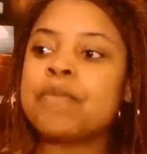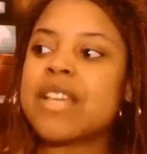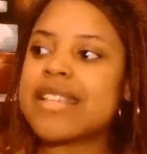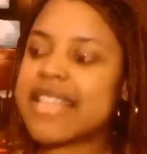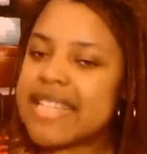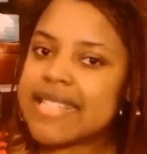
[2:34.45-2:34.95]

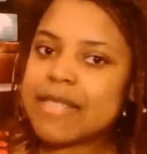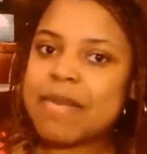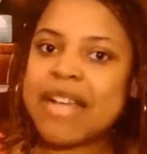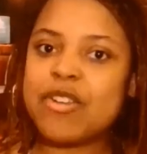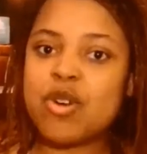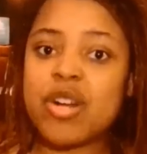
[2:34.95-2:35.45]
against
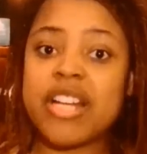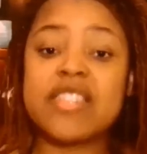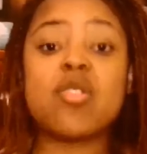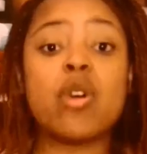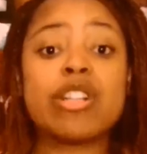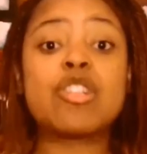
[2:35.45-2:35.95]
minorities
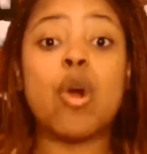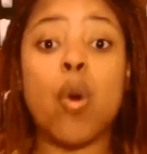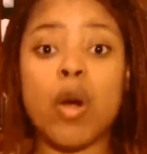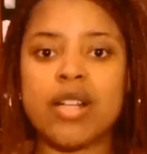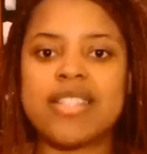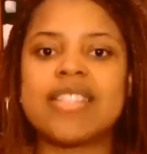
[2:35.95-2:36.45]
or
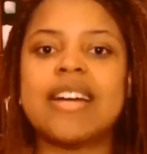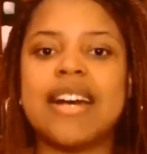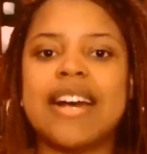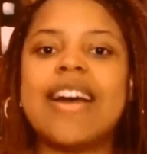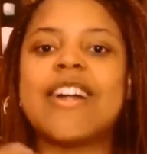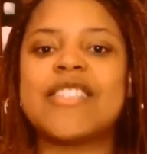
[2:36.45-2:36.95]
towards
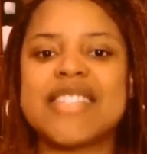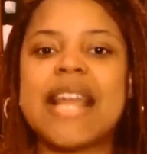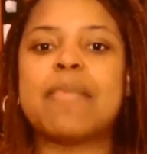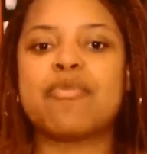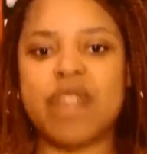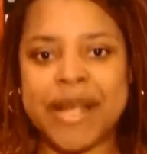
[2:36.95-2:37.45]
our
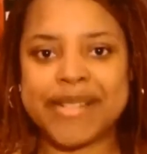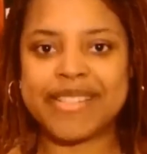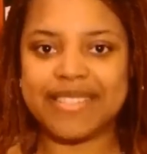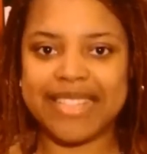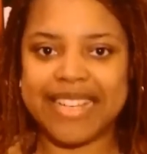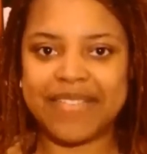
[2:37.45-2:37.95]
same race
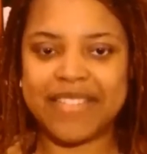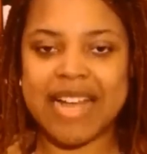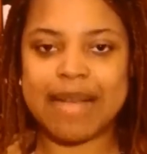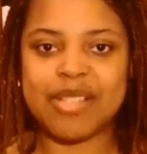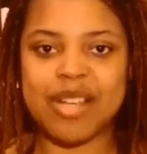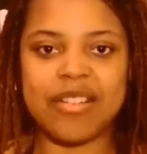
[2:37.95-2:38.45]
a lot of
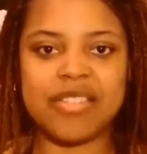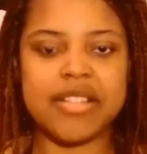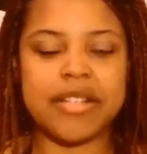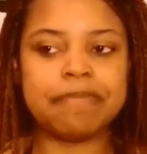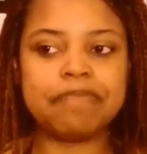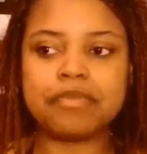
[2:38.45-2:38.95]
times also.
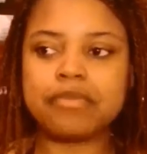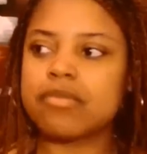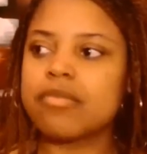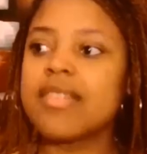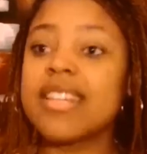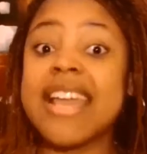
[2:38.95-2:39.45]

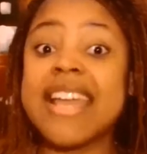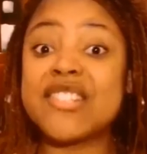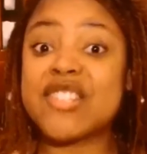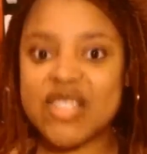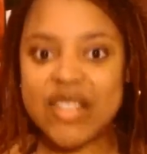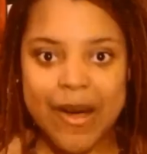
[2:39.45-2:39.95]
And
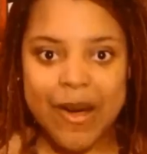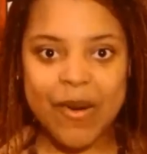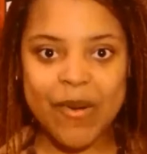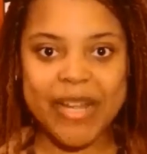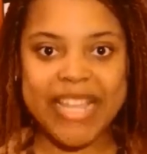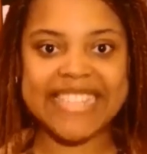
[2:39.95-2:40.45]

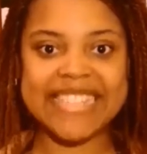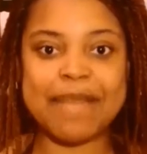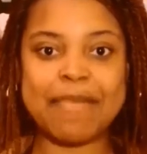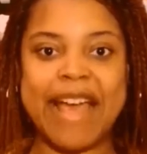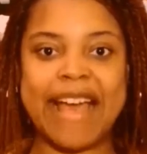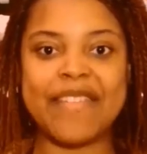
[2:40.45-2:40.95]
so we end up
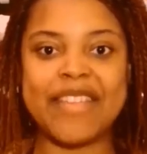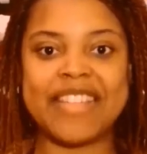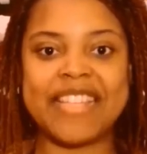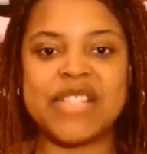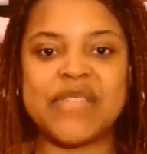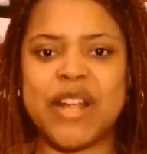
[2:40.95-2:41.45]

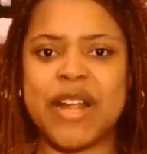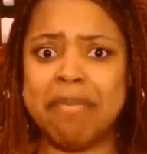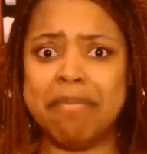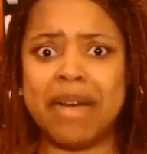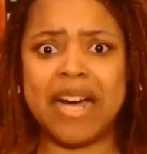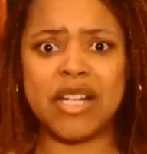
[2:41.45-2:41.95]
having these very
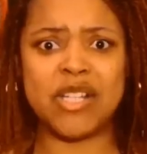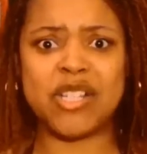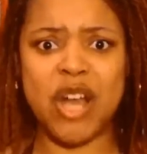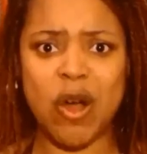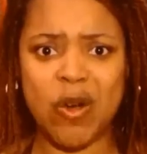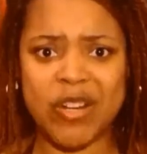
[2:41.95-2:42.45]

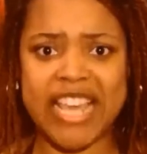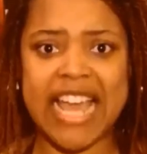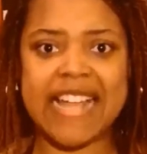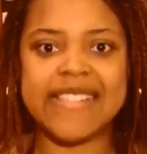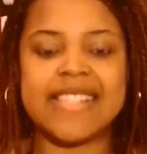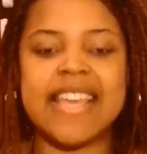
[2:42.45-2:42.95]
monotone
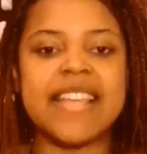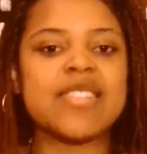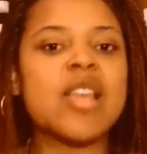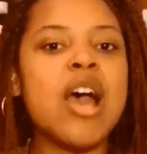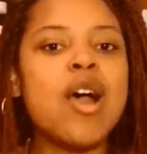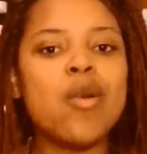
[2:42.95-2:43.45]
cast things
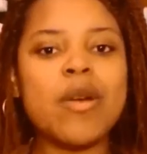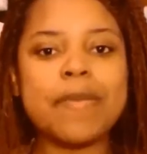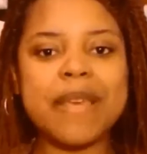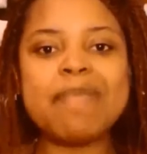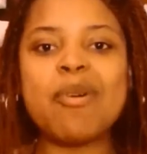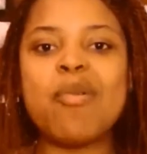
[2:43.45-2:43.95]
where
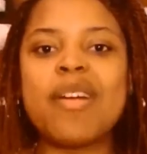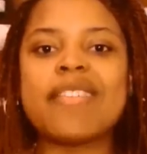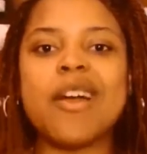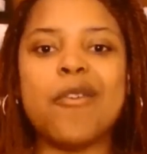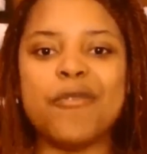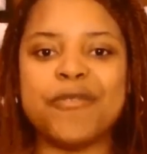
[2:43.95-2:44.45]
people weren't
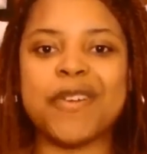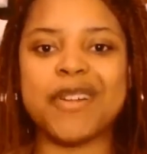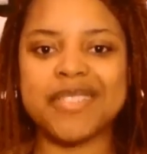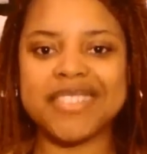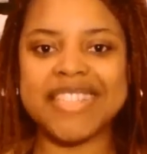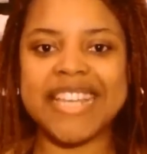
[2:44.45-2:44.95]

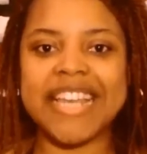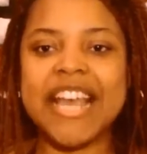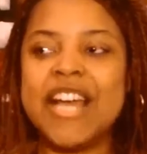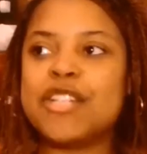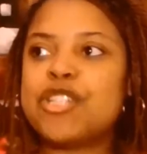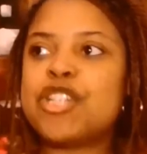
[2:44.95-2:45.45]
overtly
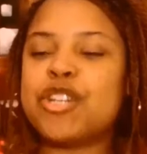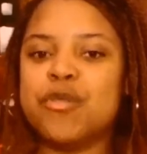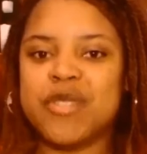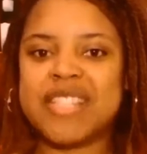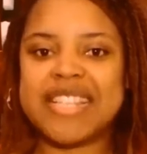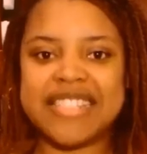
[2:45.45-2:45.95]

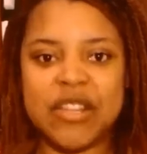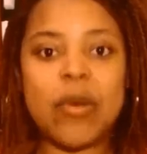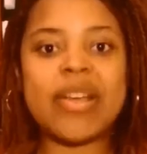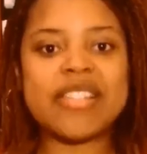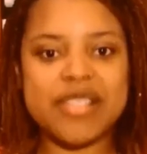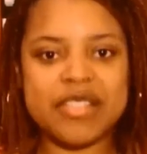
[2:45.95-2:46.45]
choosing to
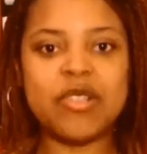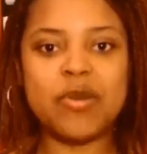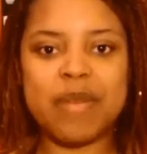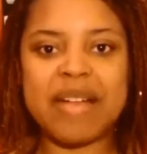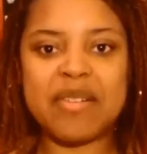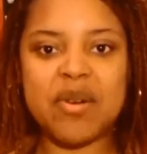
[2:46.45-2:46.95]
exclude
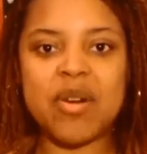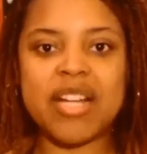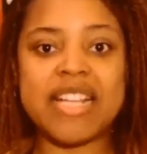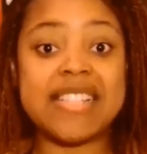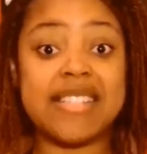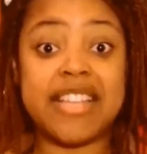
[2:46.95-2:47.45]

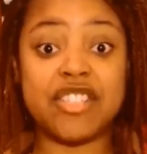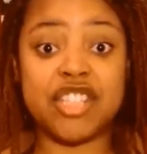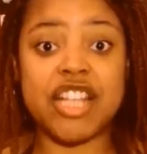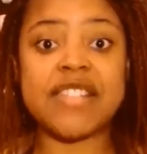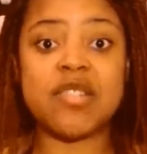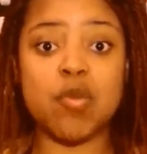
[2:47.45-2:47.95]
minorities, they
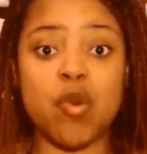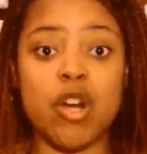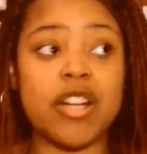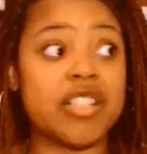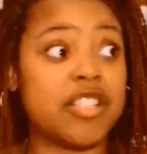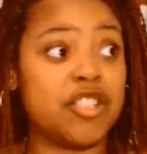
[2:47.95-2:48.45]
just
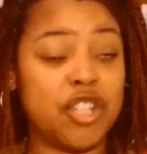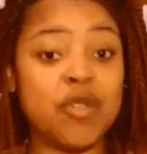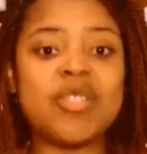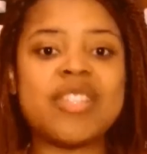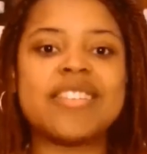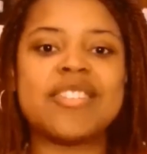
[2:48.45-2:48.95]
weren't
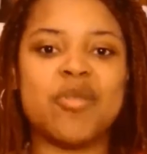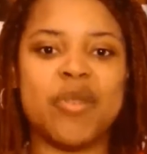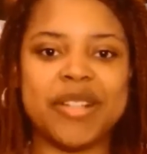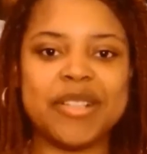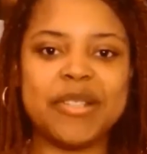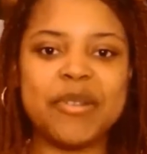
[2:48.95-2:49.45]
choosing to
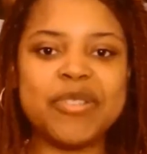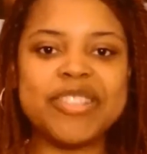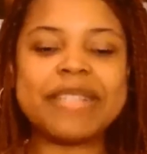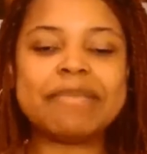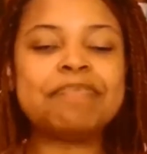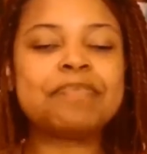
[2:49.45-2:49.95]
include
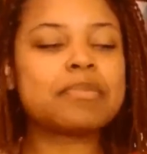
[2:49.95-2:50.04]
them.